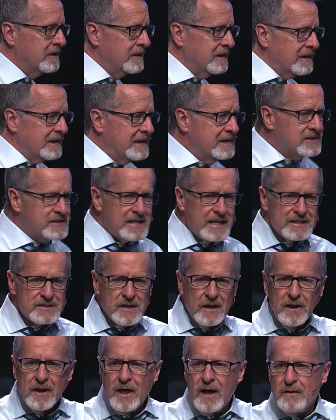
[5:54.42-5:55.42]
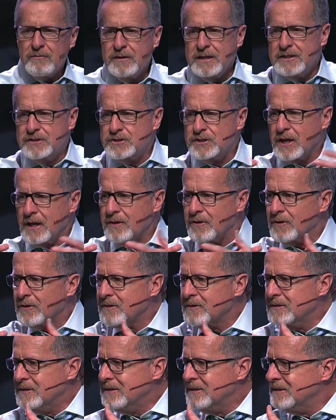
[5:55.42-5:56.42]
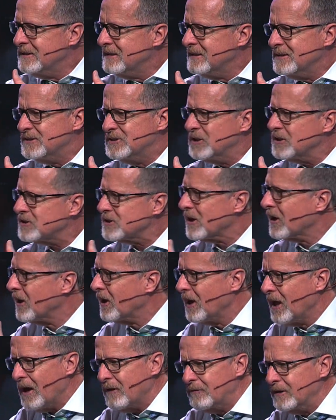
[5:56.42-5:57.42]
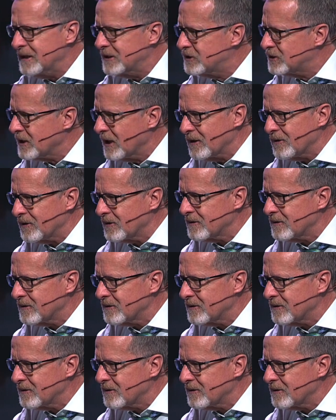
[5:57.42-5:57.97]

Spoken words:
He says, love each other. Just love each other.